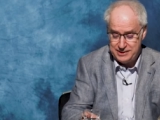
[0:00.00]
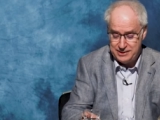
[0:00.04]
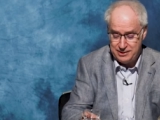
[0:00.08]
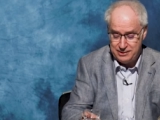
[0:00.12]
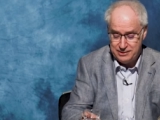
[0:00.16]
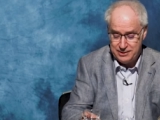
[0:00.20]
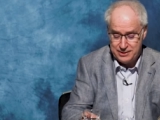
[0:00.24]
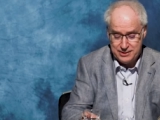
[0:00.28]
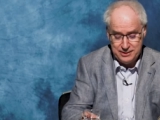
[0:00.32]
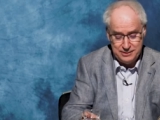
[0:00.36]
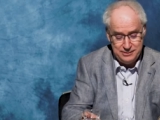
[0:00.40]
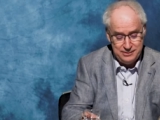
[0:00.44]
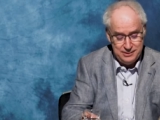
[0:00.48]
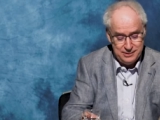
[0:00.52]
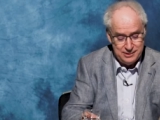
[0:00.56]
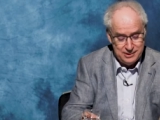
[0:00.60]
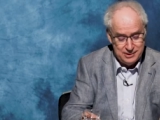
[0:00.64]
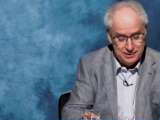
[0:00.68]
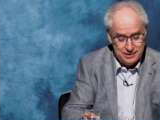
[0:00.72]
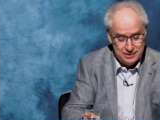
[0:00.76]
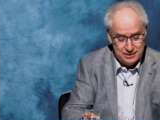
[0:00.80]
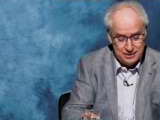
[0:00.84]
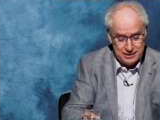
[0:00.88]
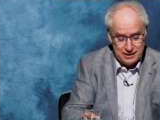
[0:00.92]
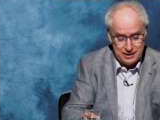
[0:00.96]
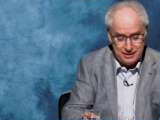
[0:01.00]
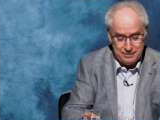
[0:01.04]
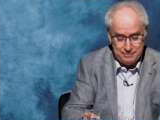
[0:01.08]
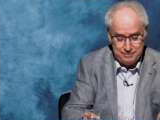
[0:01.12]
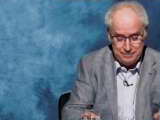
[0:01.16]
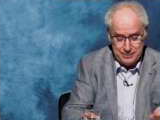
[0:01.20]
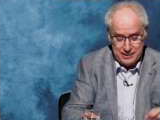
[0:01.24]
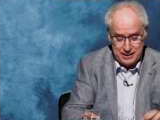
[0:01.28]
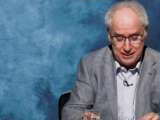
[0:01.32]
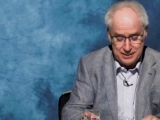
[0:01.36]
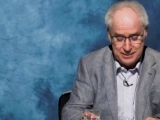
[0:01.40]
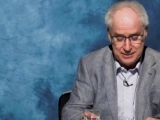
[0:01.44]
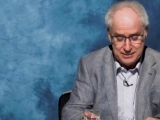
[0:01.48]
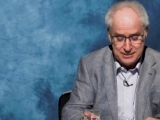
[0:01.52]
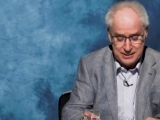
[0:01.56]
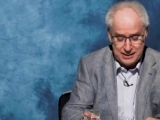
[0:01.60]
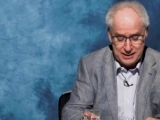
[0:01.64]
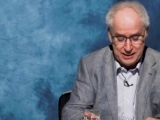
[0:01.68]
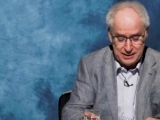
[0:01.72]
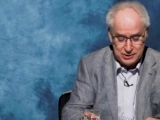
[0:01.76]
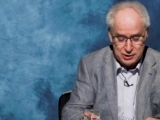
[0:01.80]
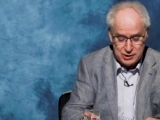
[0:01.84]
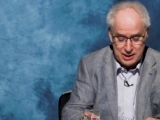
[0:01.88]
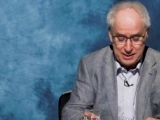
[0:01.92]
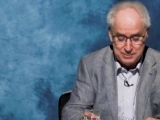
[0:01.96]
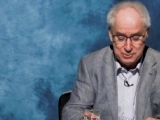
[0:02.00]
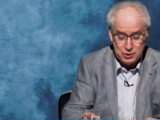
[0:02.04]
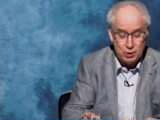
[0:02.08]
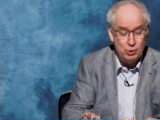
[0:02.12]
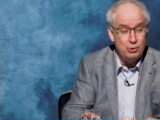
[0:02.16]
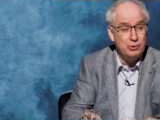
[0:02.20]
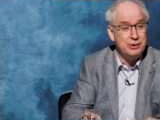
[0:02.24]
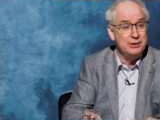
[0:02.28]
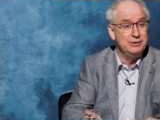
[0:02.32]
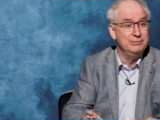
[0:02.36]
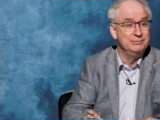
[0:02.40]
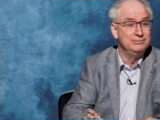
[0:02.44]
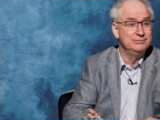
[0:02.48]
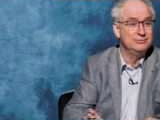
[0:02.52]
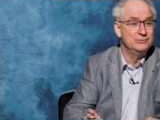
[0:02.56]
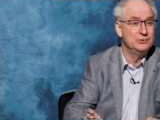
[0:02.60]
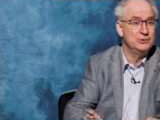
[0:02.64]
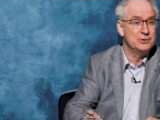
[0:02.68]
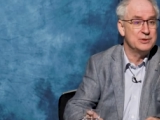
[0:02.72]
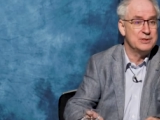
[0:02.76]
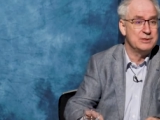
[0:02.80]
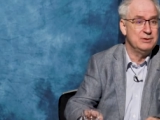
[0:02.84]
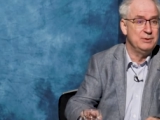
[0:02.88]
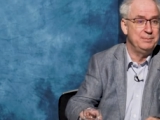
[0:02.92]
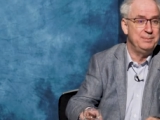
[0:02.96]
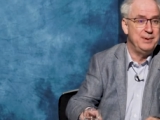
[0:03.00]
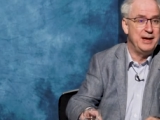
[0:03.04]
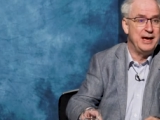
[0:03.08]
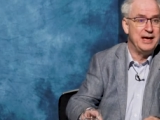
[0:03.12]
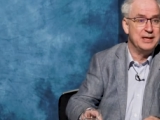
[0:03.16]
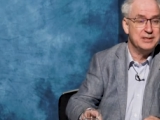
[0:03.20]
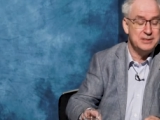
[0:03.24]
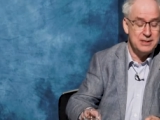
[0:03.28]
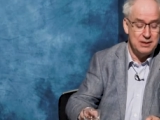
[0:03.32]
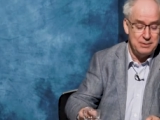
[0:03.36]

Duncan uh, and uh, James Corden also appears.